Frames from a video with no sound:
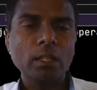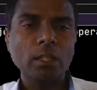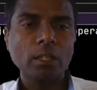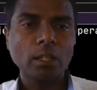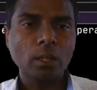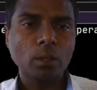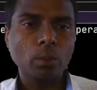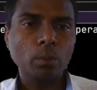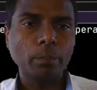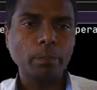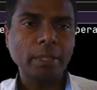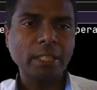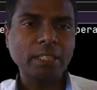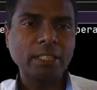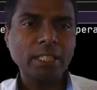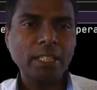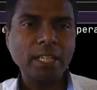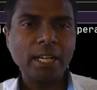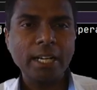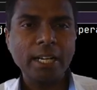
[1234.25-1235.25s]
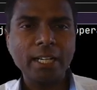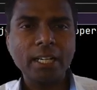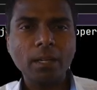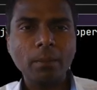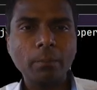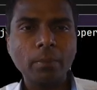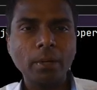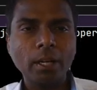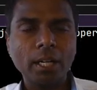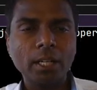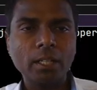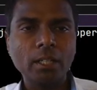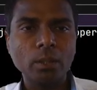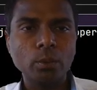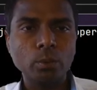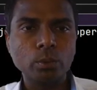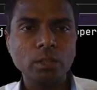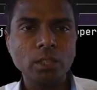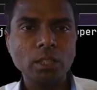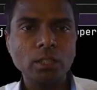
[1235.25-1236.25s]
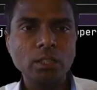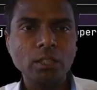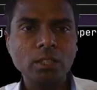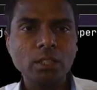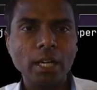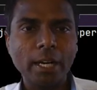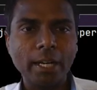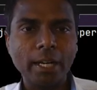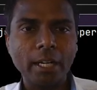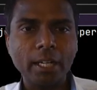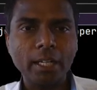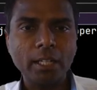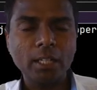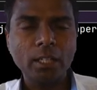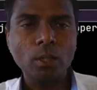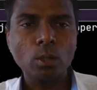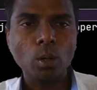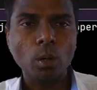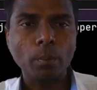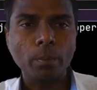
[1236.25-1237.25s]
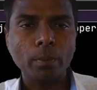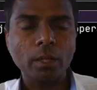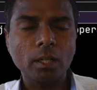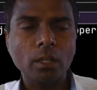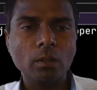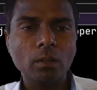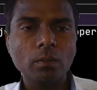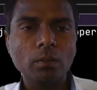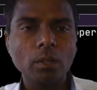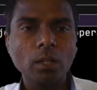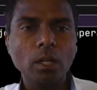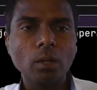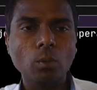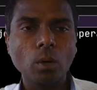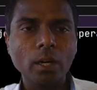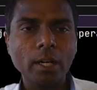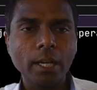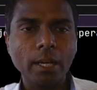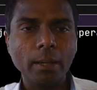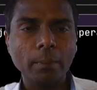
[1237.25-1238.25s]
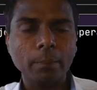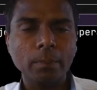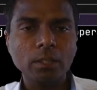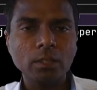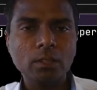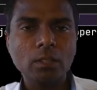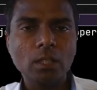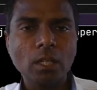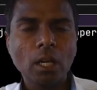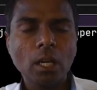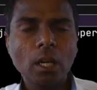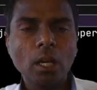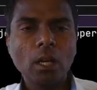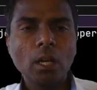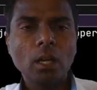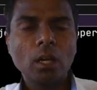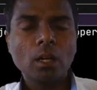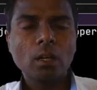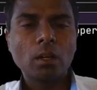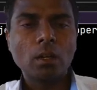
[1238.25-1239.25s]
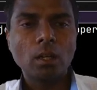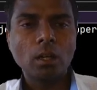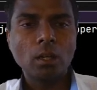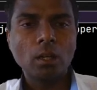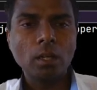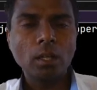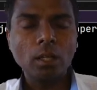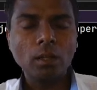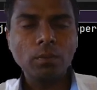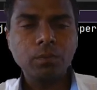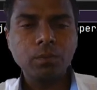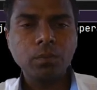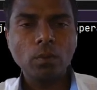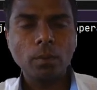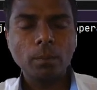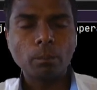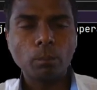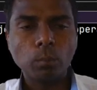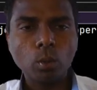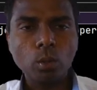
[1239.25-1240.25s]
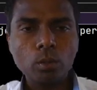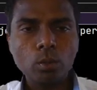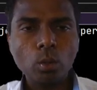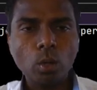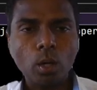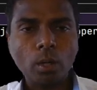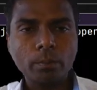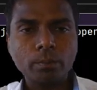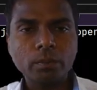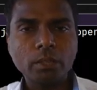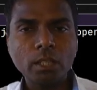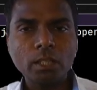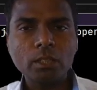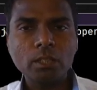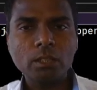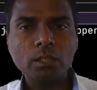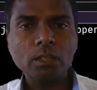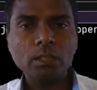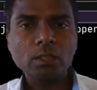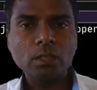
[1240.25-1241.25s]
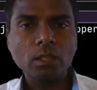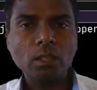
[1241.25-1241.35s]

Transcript: Now basic idea behind using this identity operator, what happens, if both objects